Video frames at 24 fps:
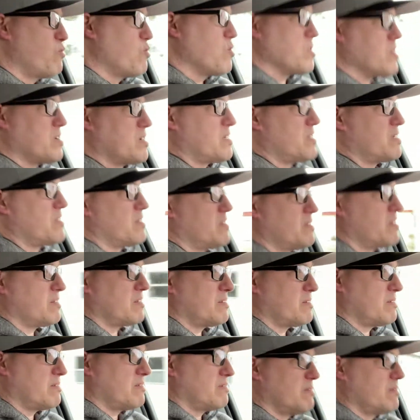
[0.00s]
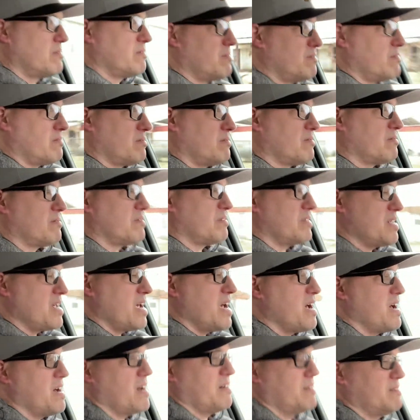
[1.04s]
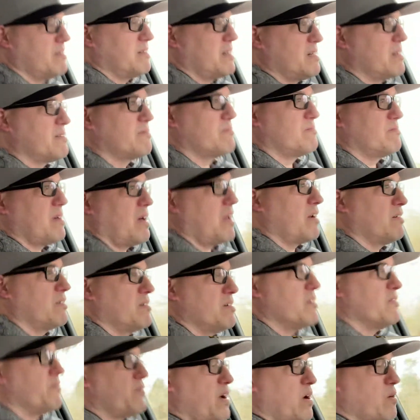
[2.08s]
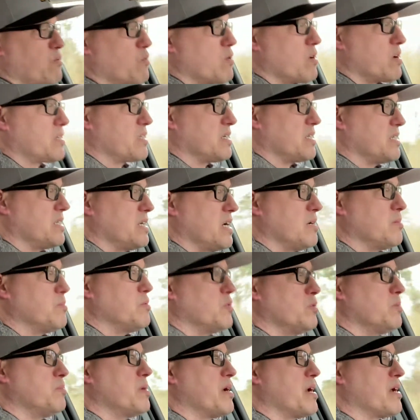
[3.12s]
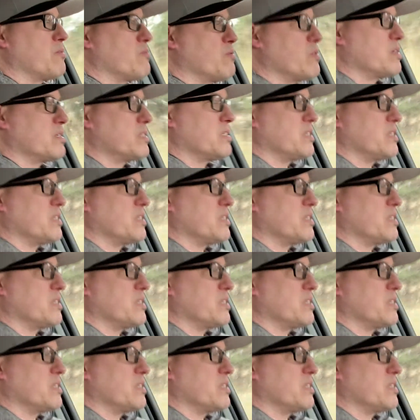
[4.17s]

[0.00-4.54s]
worked, yeah, I don't know if I worked a double, but I worked